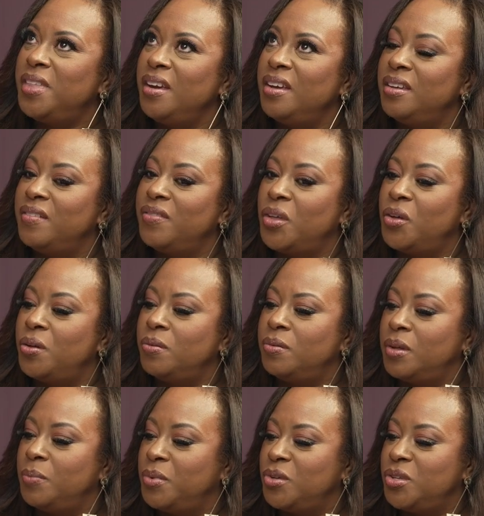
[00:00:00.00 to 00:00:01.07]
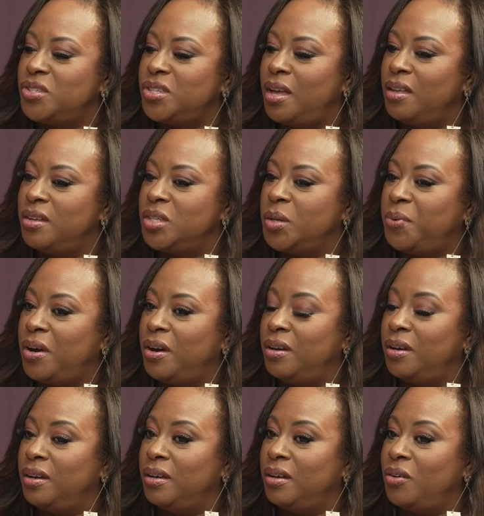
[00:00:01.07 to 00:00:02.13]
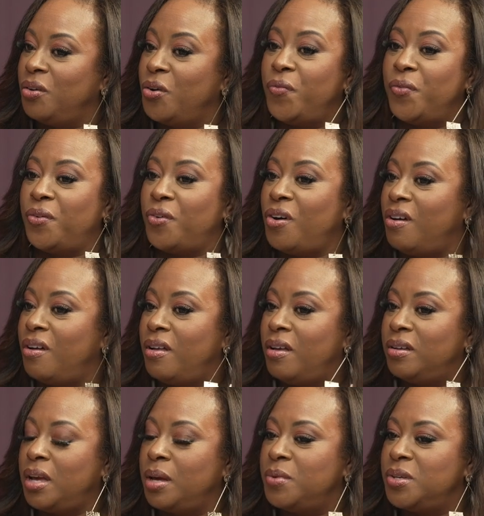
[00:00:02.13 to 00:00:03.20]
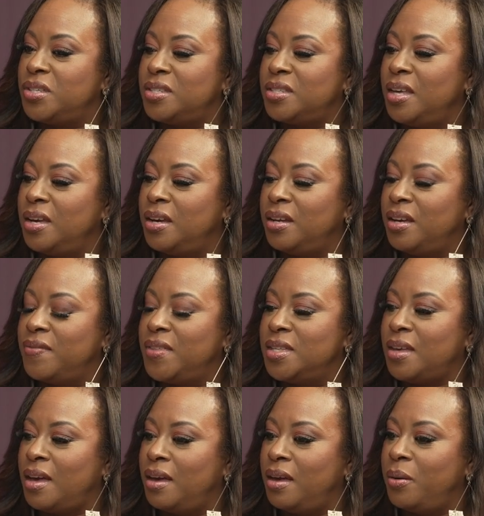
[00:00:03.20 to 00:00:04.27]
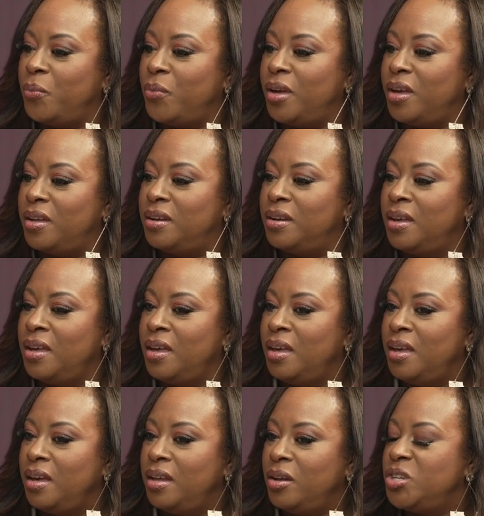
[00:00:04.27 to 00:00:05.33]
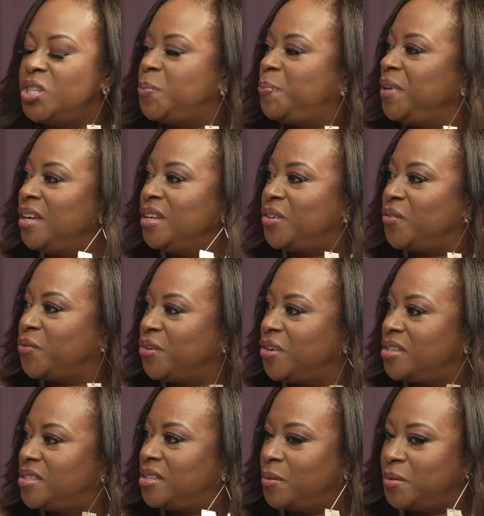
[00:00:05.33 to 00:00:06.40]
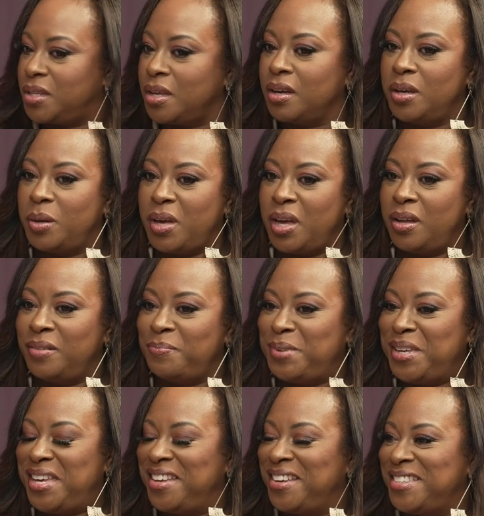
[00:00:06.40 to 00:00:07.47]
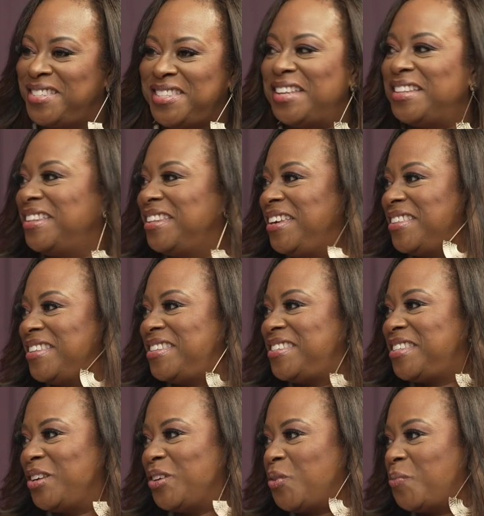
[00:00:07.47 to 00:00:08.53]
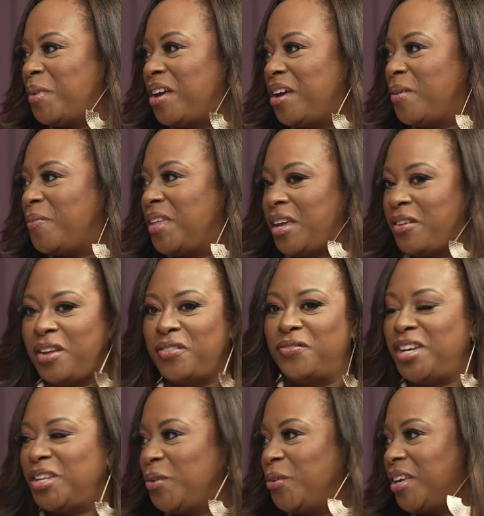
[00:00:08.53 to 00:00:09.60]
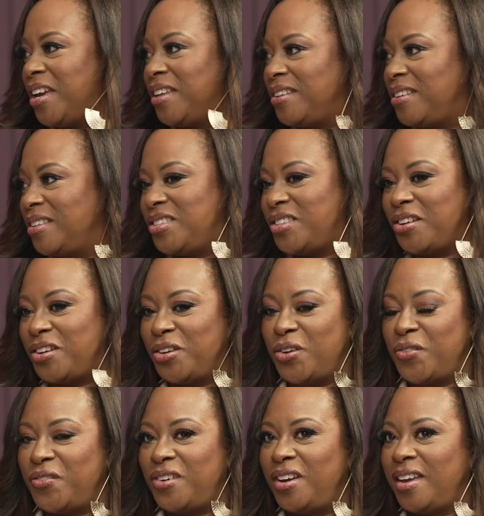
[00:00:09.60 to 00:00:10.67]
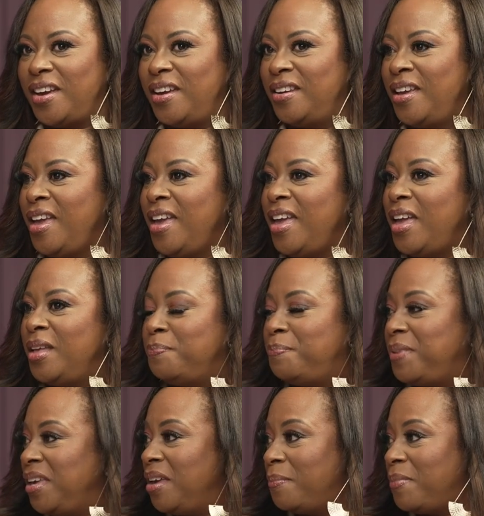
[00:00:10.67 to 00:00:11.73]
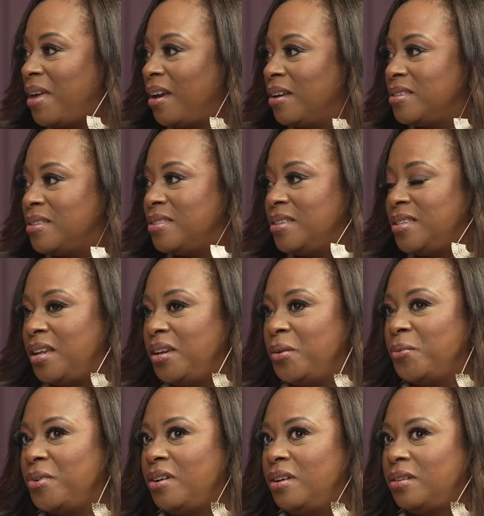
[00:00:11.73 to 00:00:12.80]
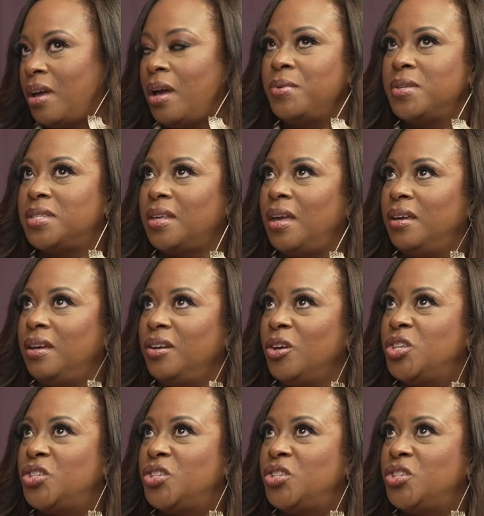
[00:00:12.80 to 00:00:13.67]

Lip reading: thinking of the most challenging part overall. And I was just thinking of the time when, you know, just being divorced. And I was talking about being suddenly this single mom that had relocated and starting over again and being back into the dating world. I was like, you know,